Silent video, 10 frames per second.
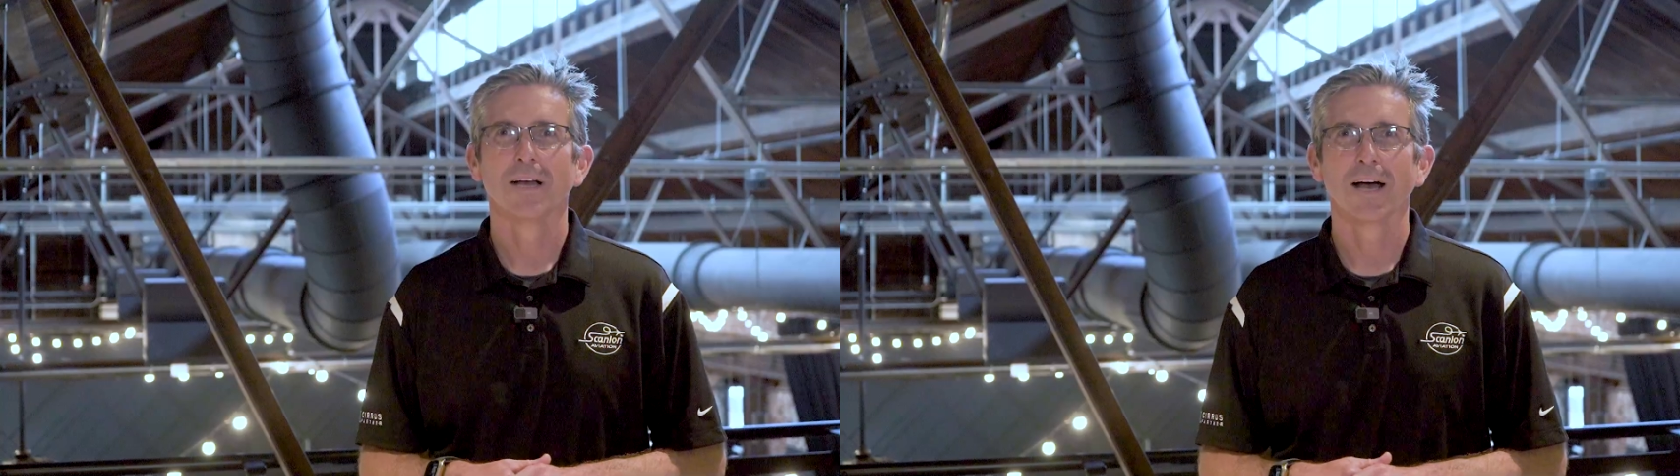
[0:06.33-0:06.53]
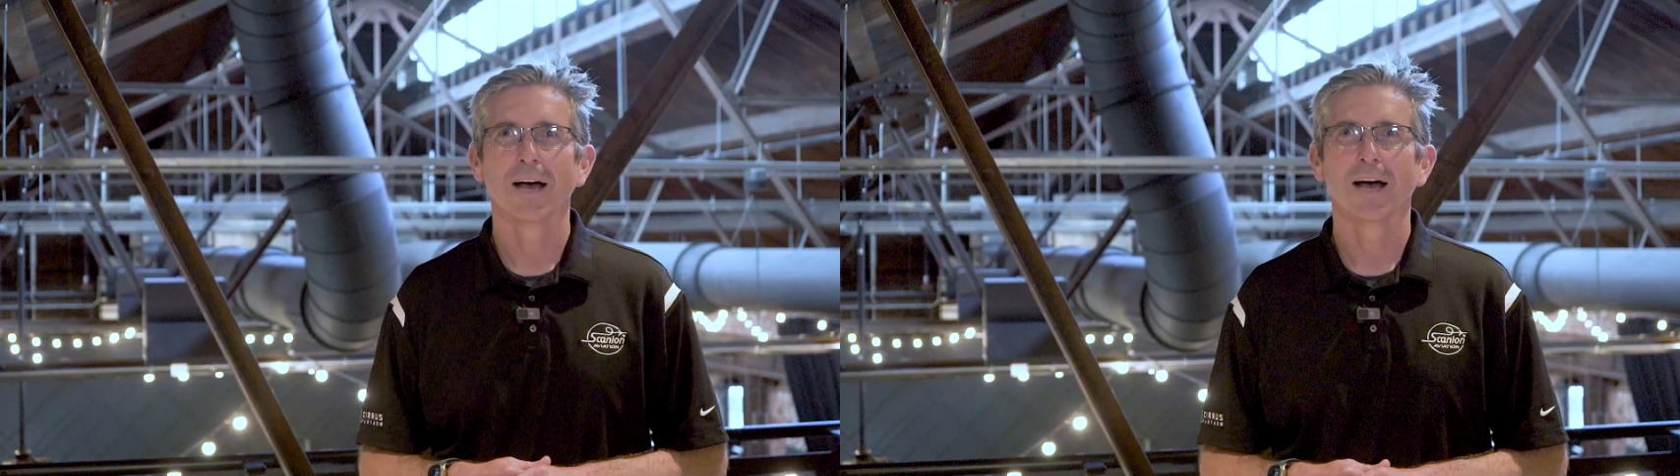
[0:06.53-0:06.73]

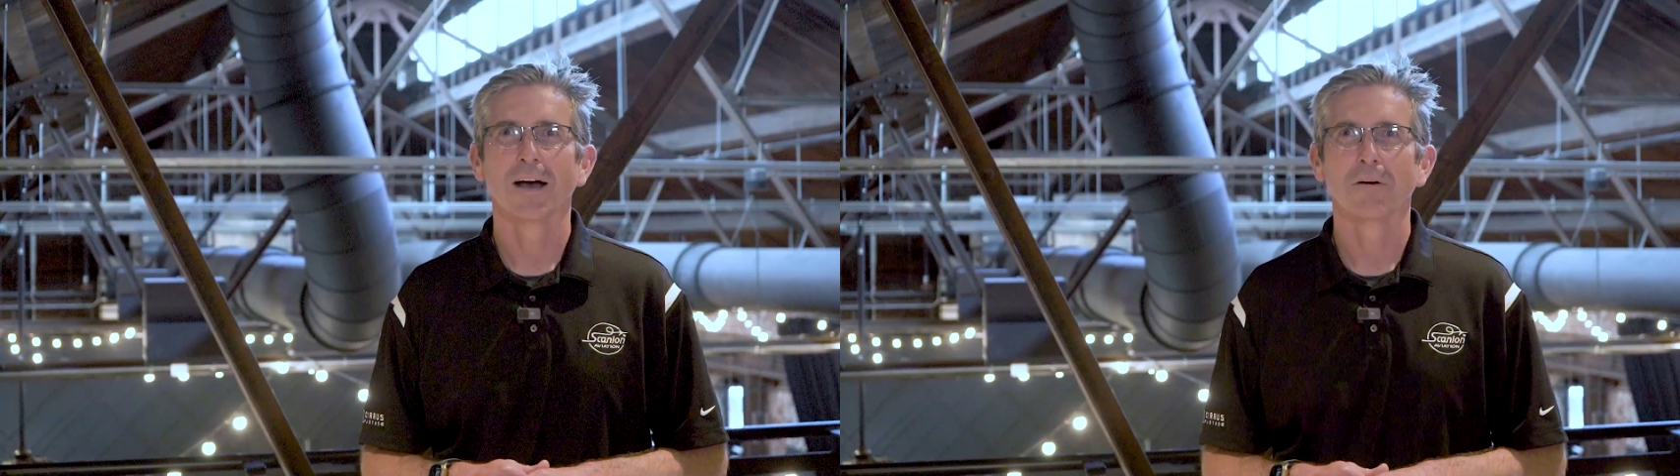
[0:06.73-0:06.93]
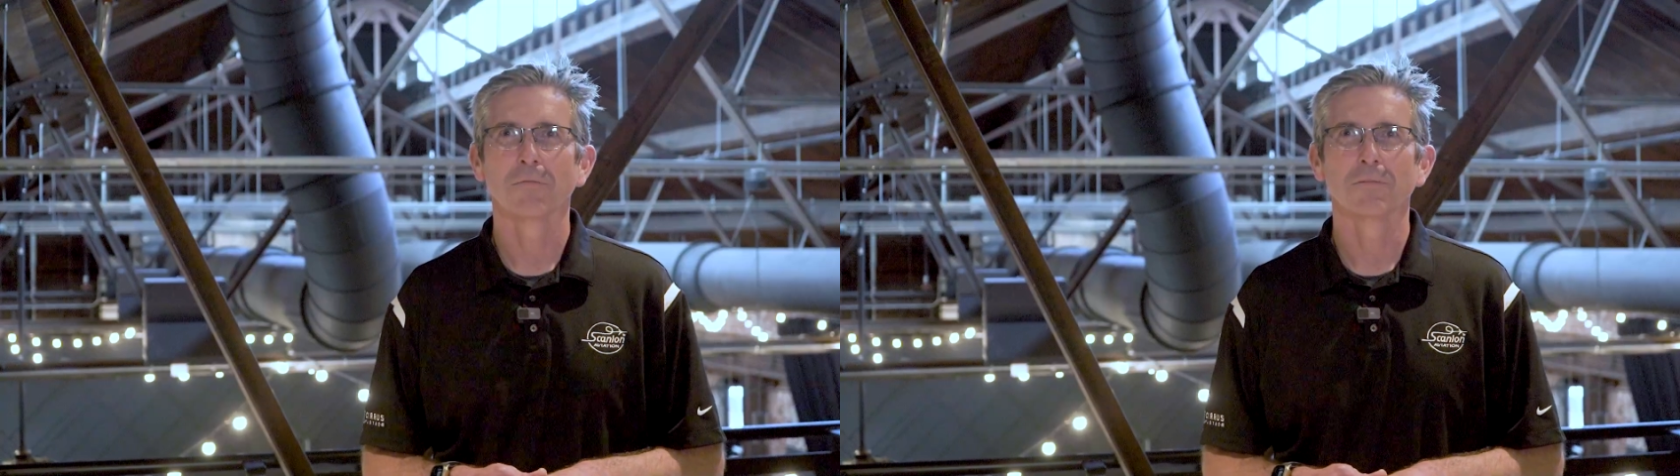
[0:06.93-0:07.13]

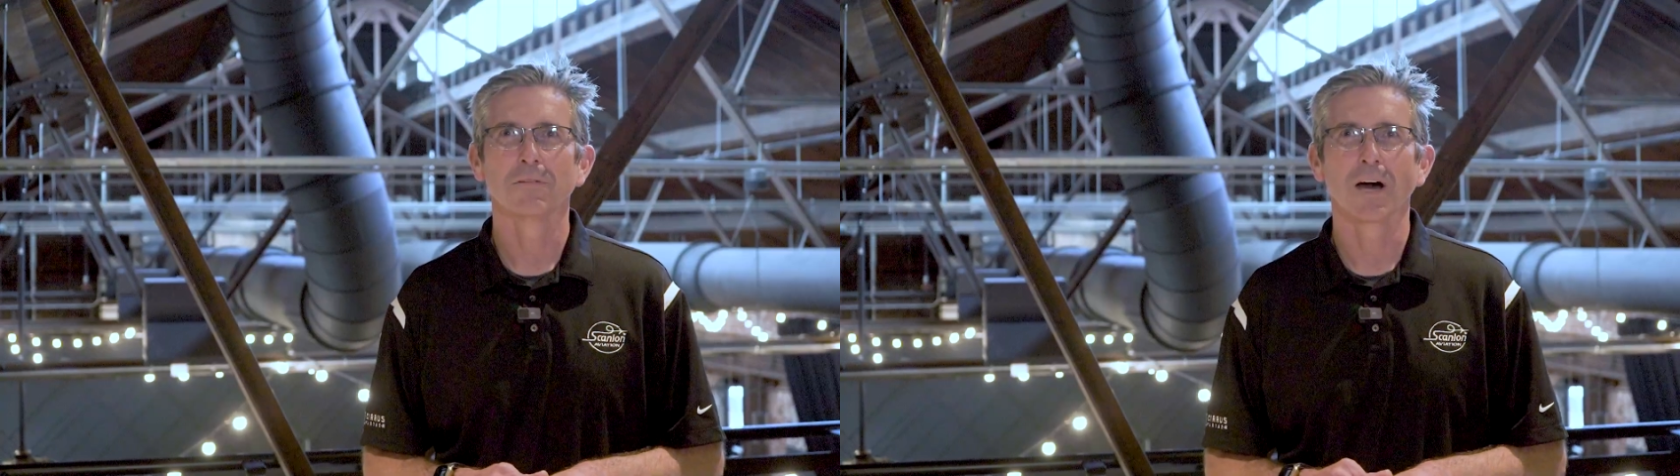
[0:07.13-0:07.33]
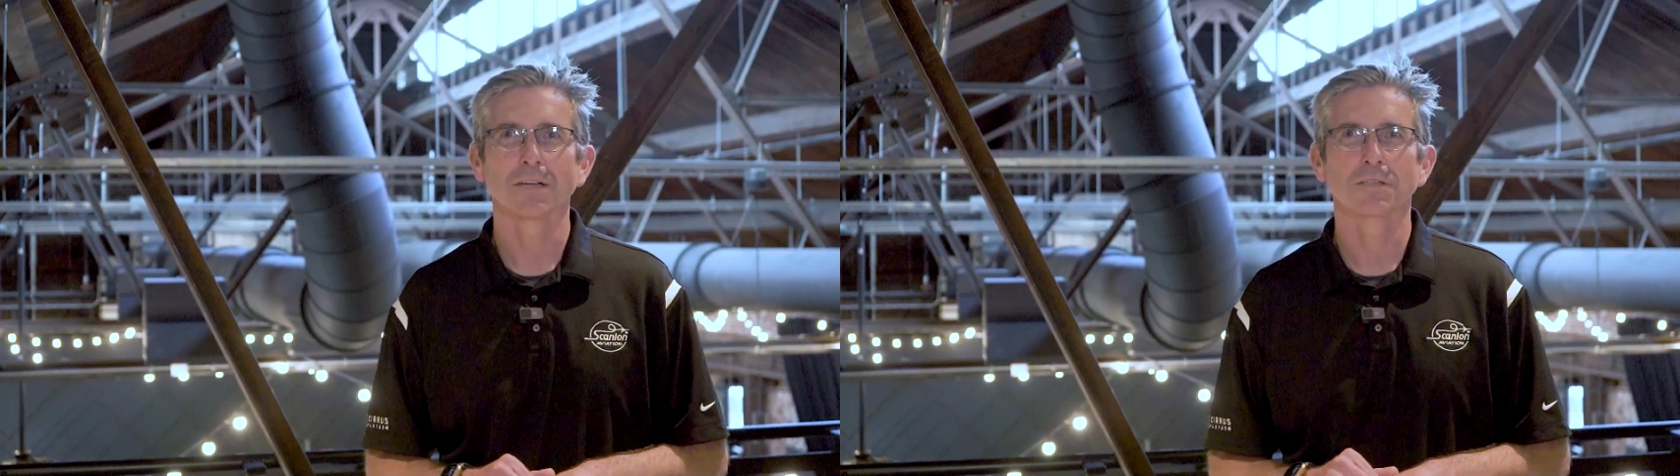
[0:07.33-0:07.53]

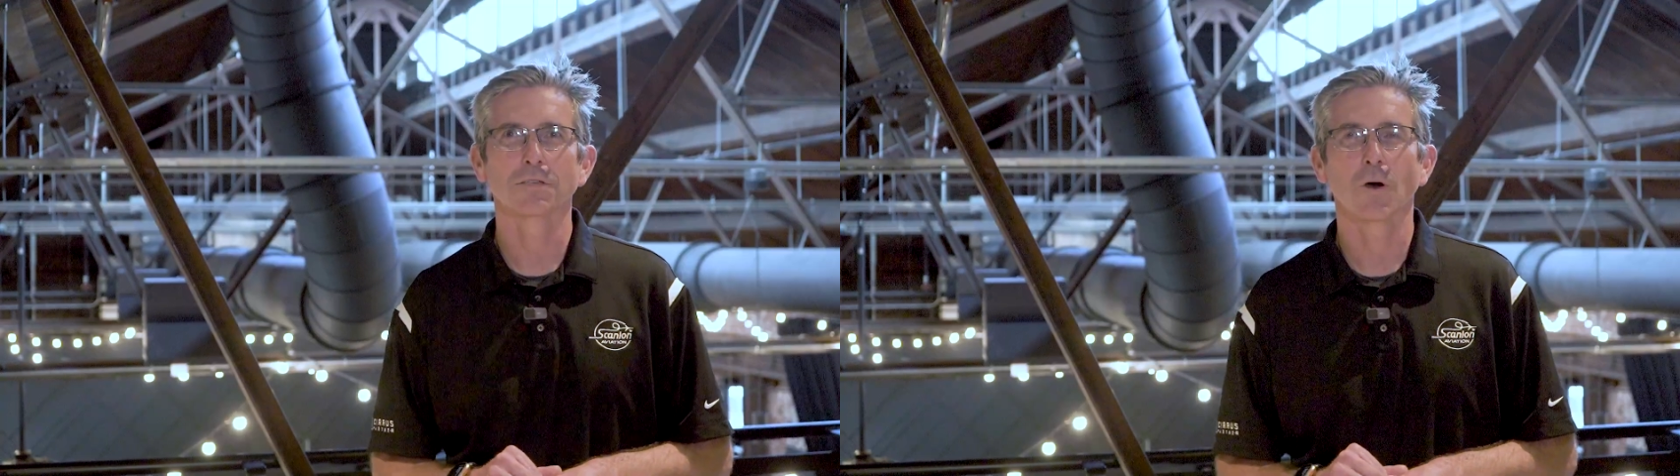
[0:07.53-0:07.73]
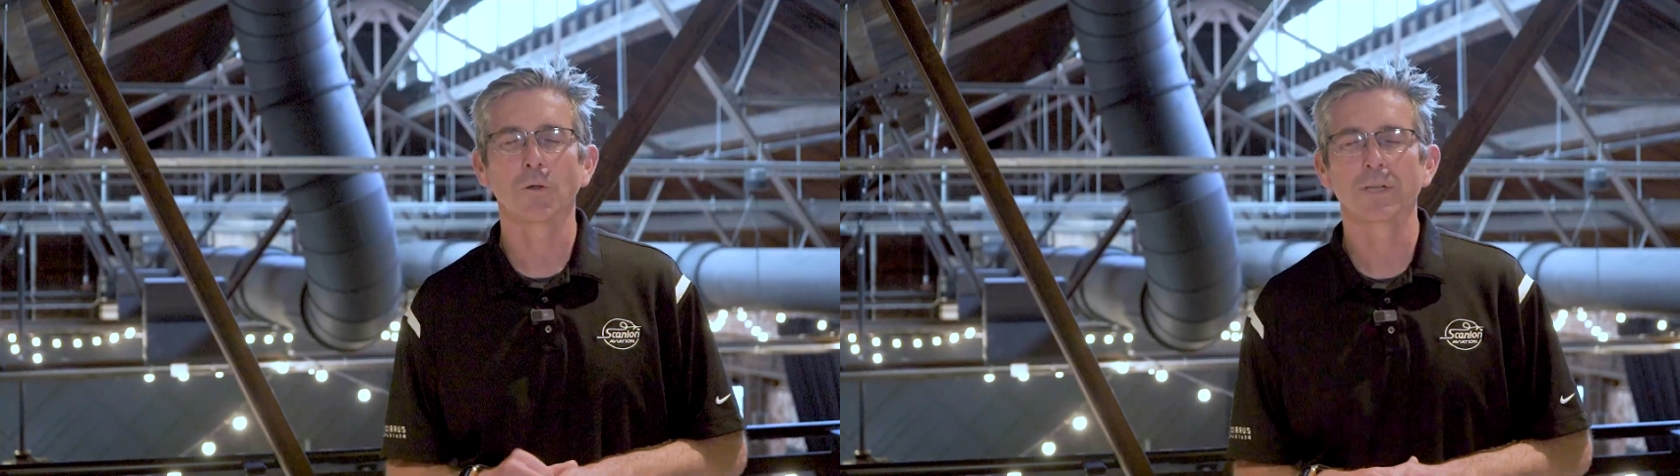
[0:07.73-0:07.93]
not
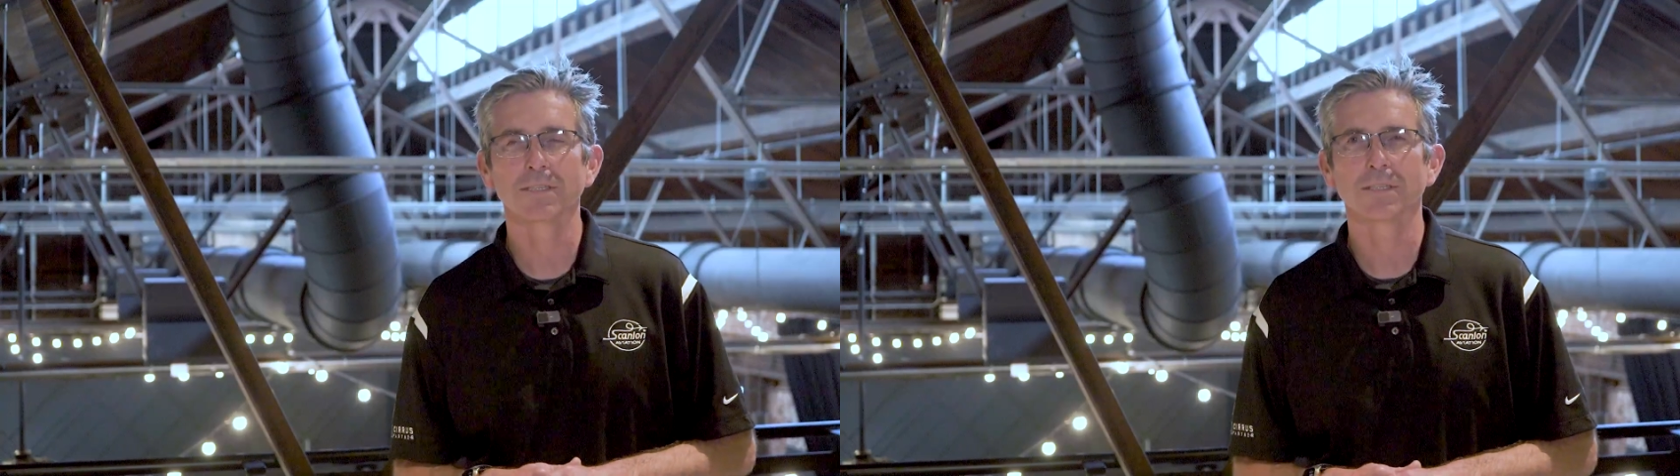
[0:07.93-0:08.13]
just wholly